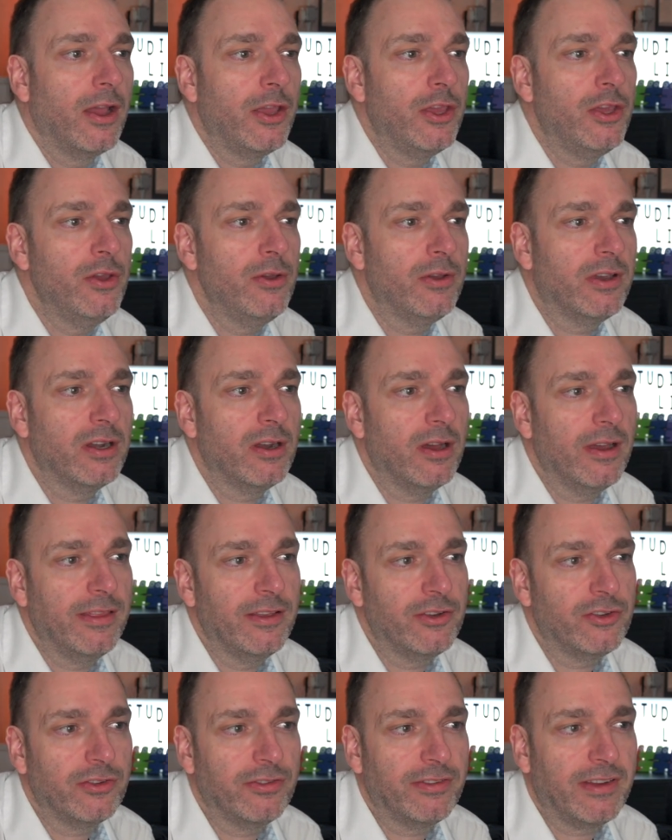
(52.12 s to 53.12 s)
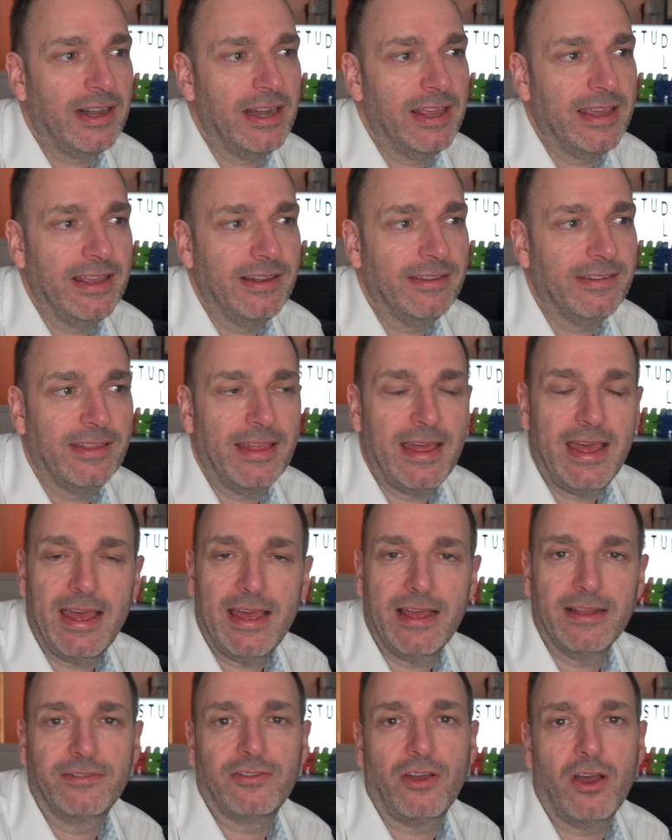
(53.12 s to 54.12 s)
You can either just click into
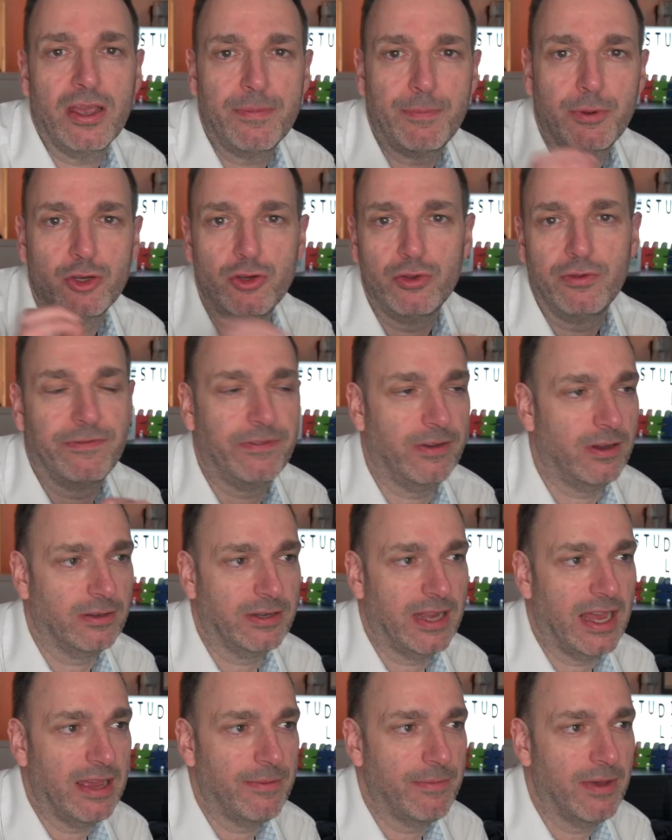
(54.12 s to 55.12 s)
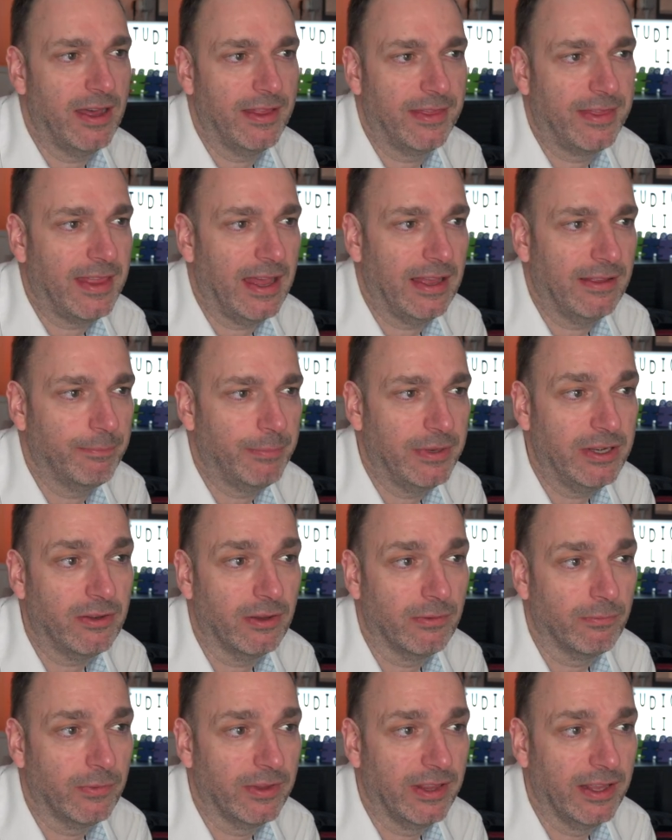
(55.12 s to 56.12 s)
there and type a new file name and that'd be
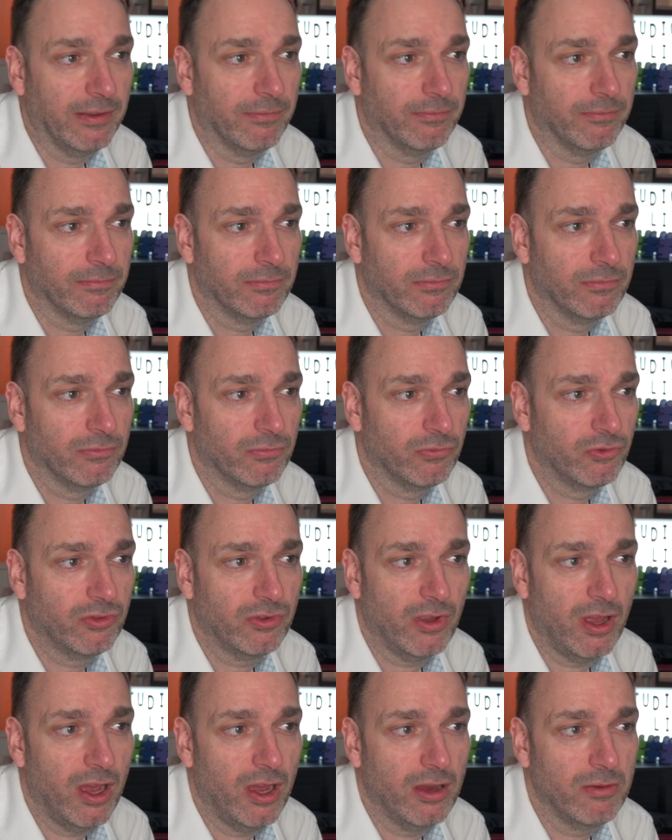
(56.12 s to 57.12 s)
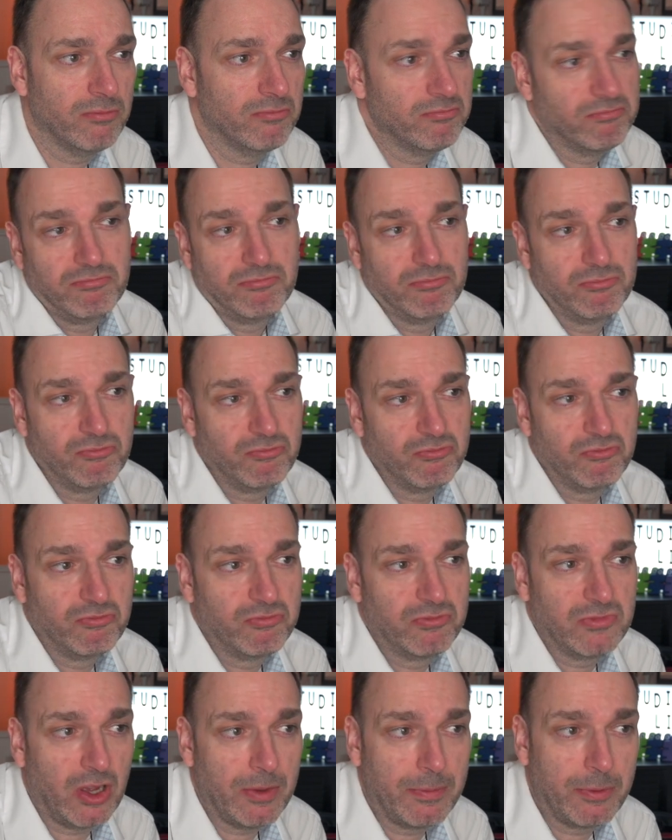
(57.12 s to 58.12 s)
done with it. So
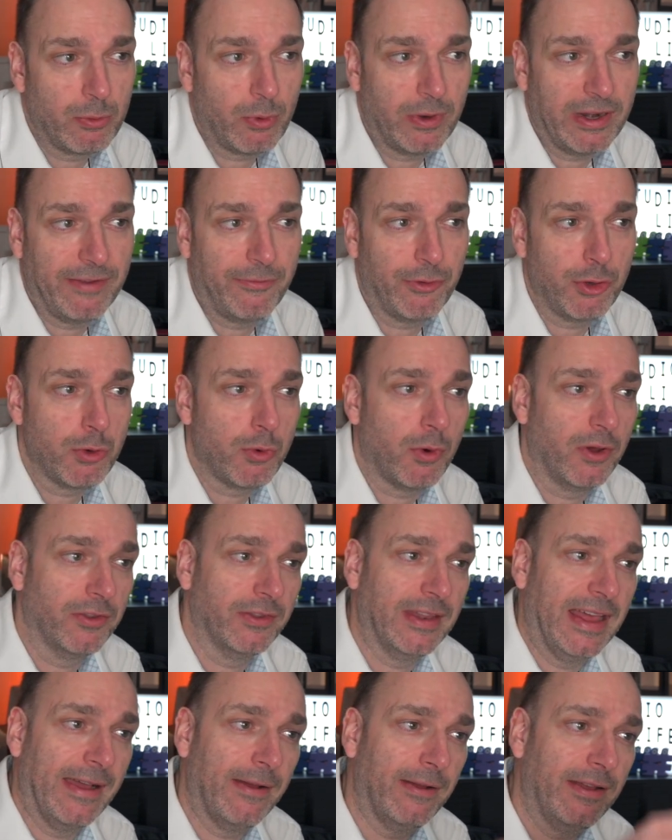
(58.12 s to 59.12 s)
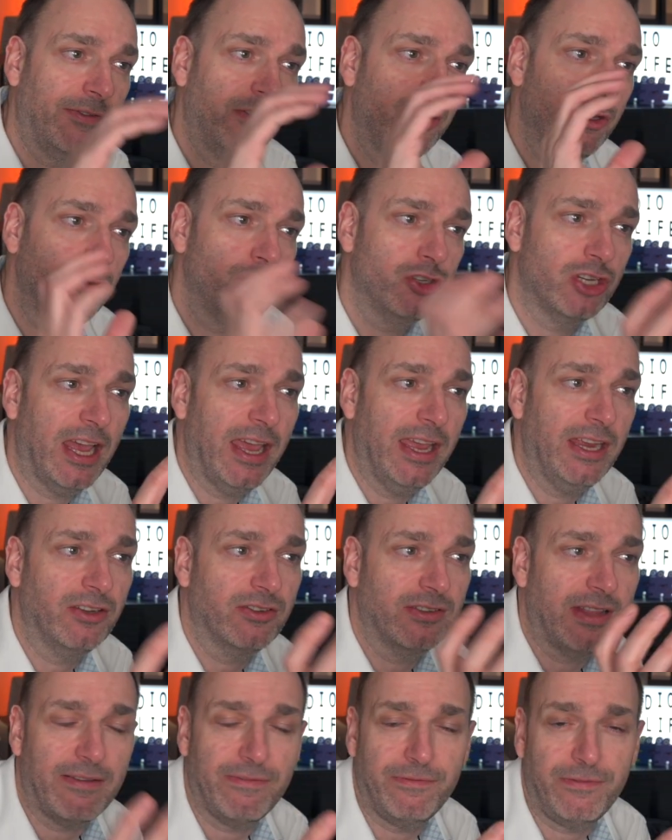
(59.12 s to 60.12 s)
type it whatever you want. Now, if you
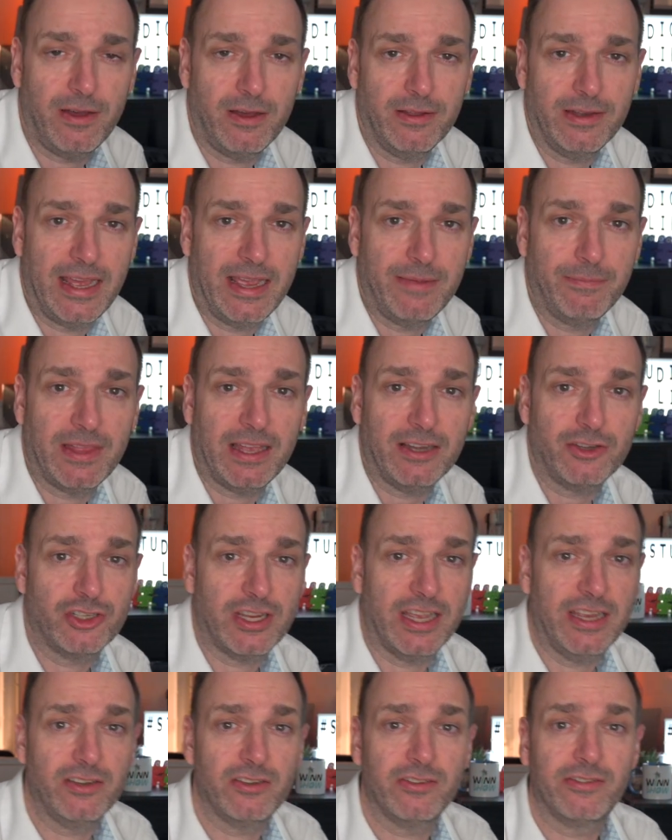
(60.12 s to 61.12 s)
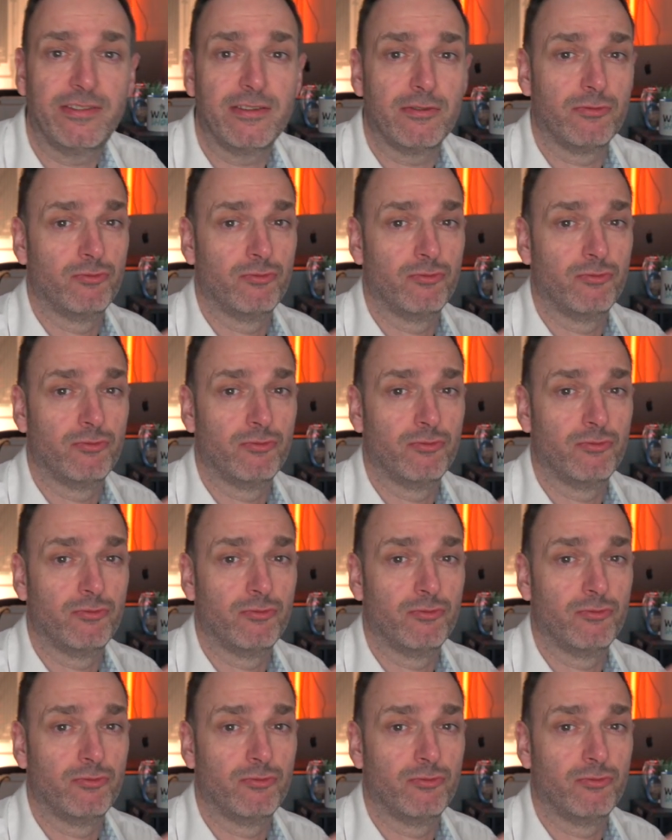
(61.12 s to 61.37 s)
change that file name, that changes the